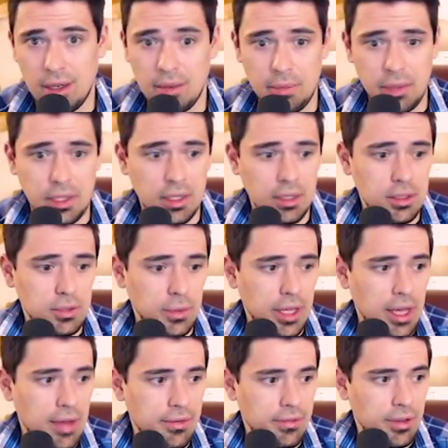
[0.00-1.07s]
because
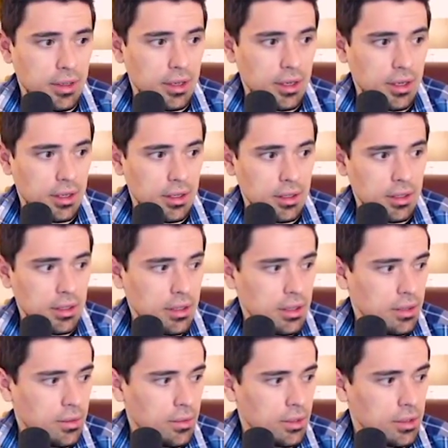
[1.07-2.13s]

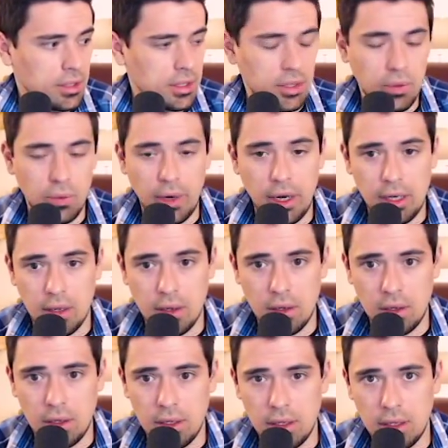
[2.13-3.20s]
we're still waiting
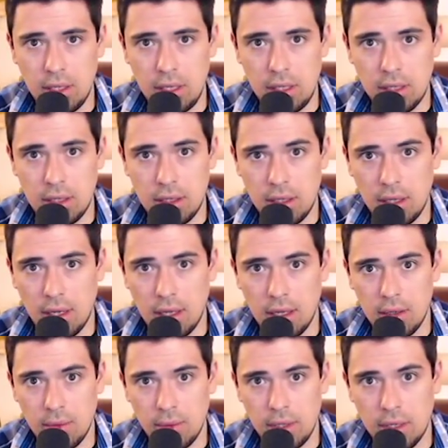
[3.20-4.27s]
on a lead in,
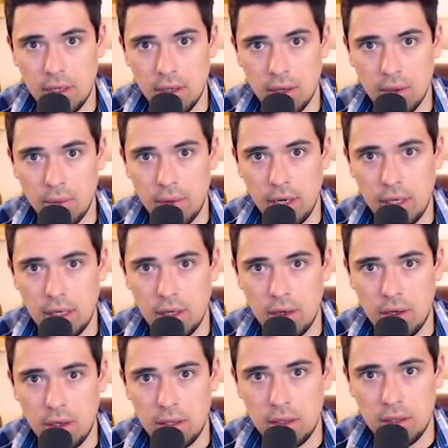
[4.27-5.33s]
and we are waiting
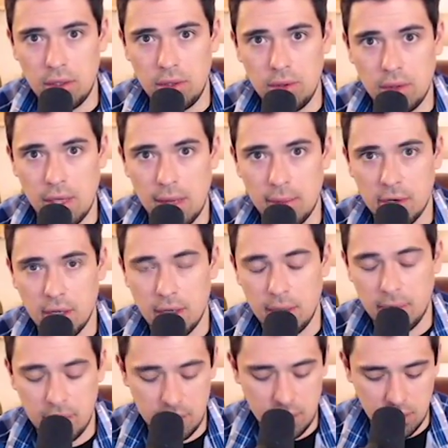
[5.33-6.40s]
on the new camera to come in.